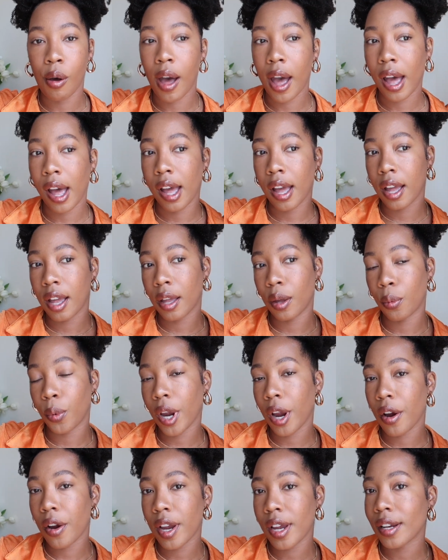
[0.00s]
I
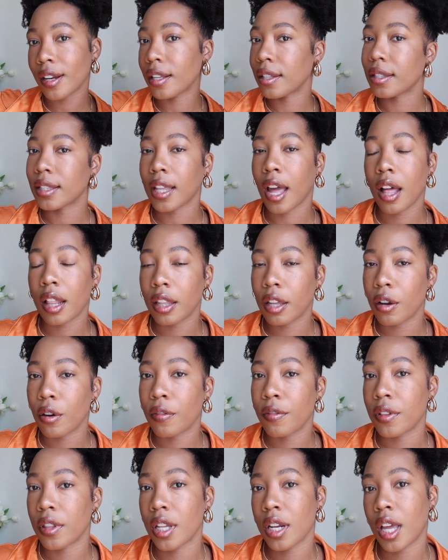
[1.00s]
wear it and style it
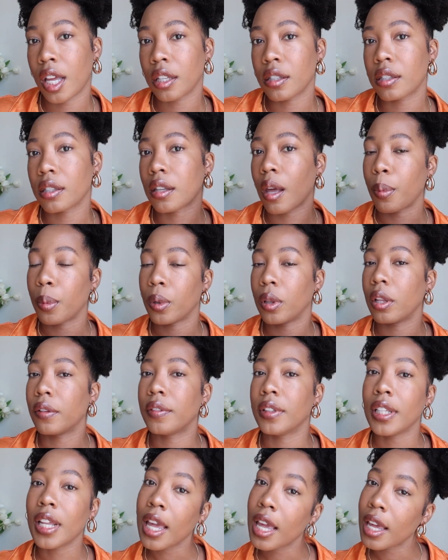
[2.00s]
over the next couple
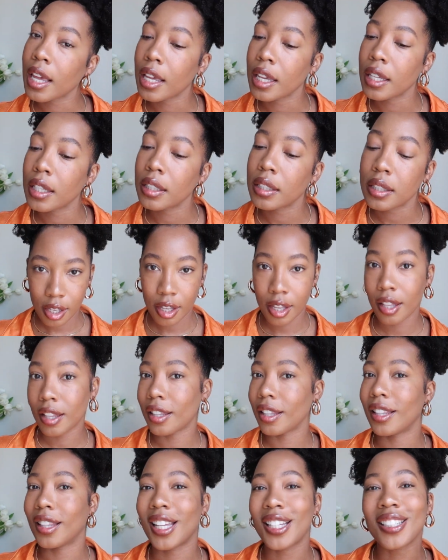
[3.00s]
of days.
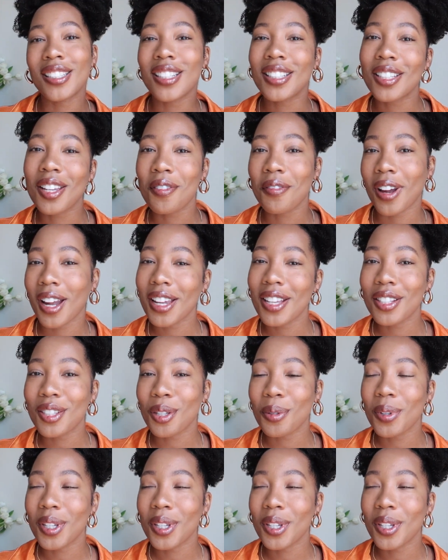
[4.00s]
Let's just get right into